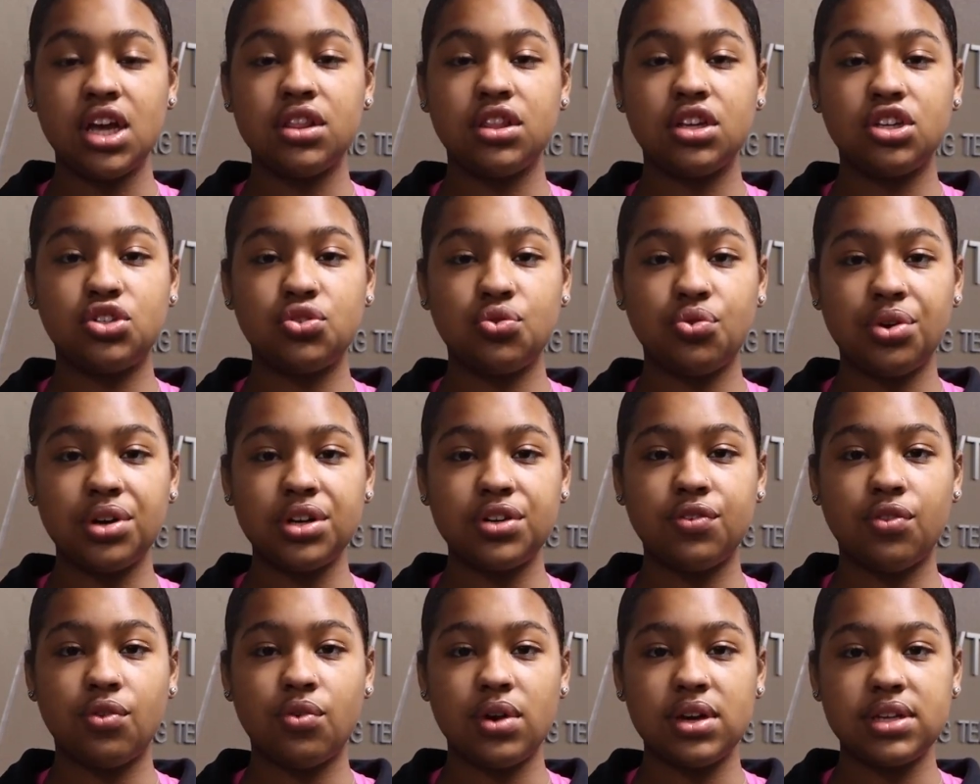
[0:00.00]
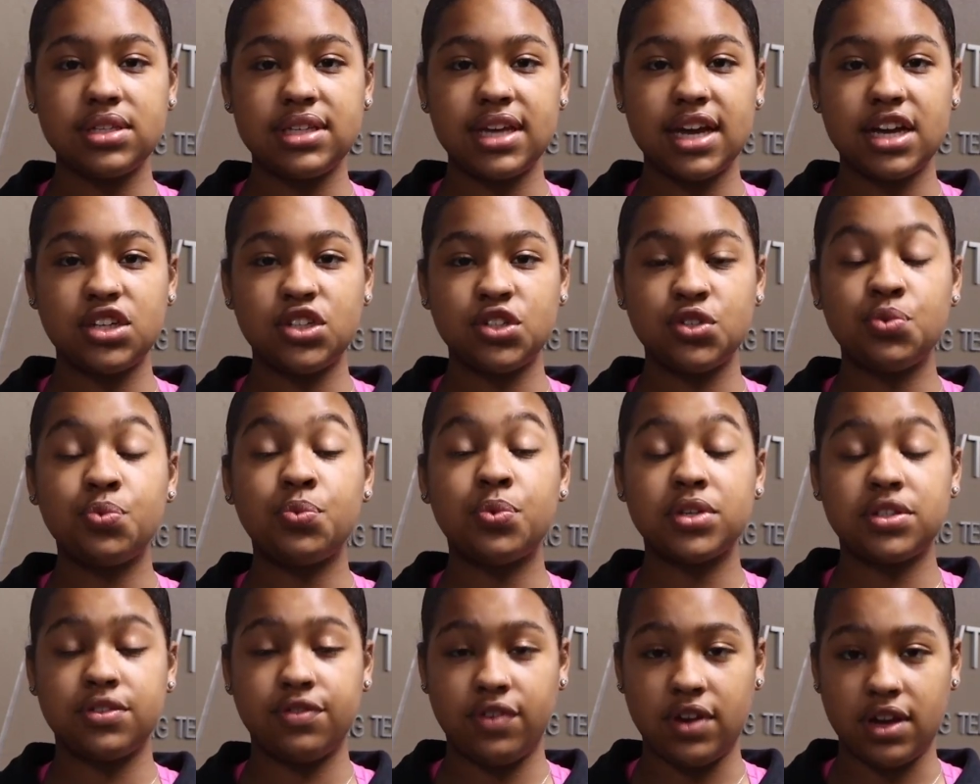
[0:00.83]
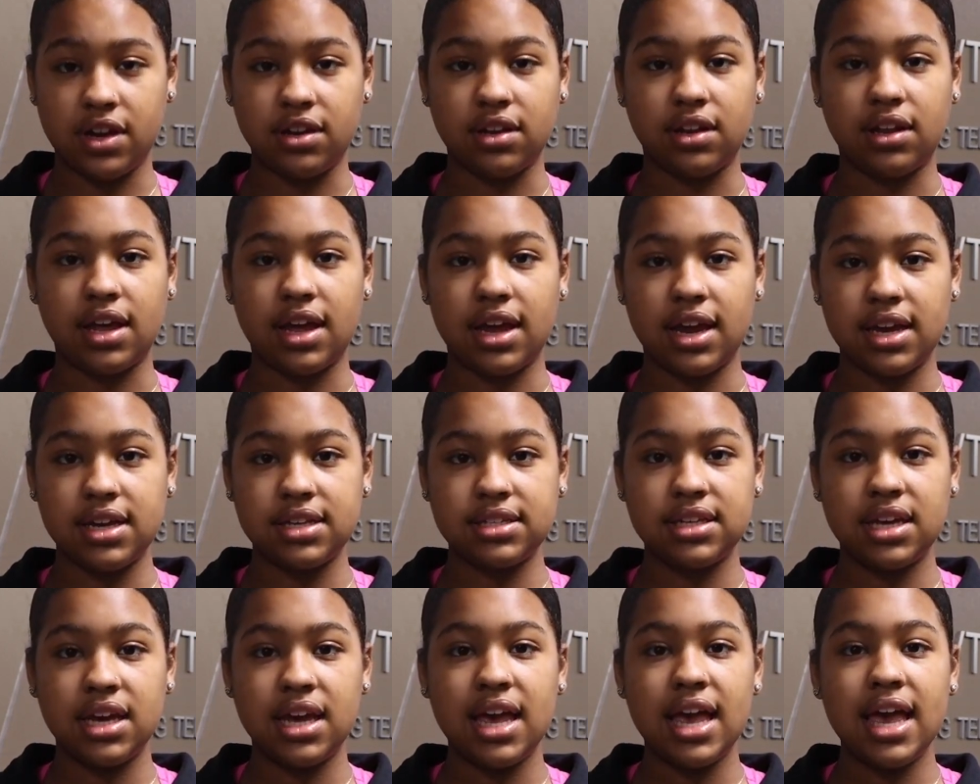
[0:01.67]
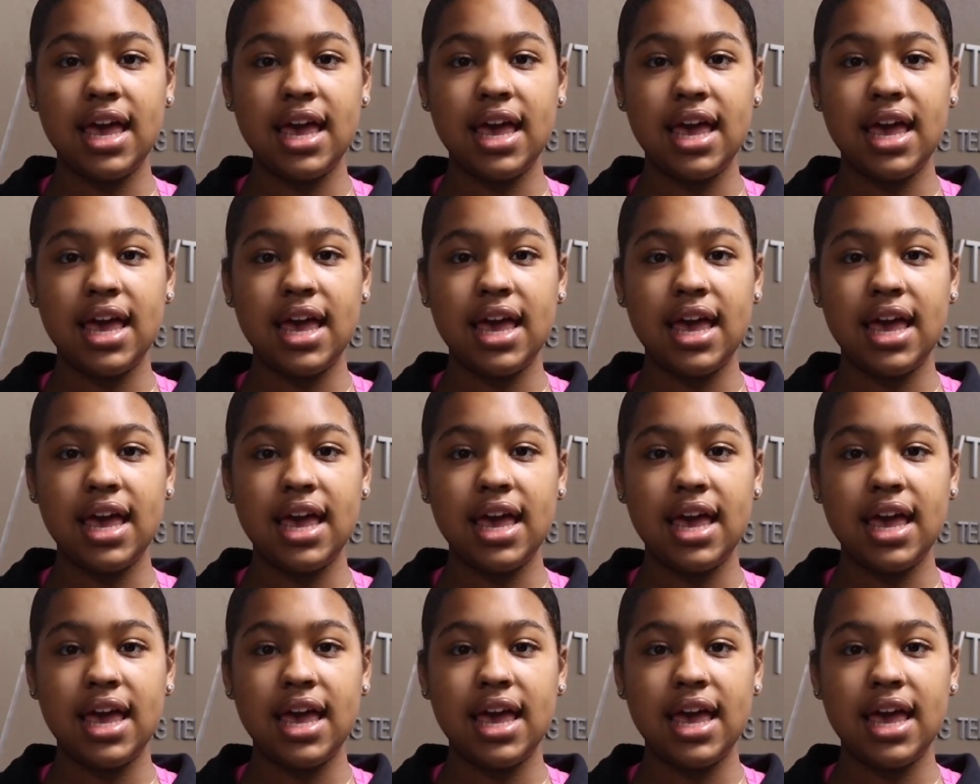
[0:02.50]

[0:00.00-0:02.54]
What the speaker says: the George Floyd statue was vandalized.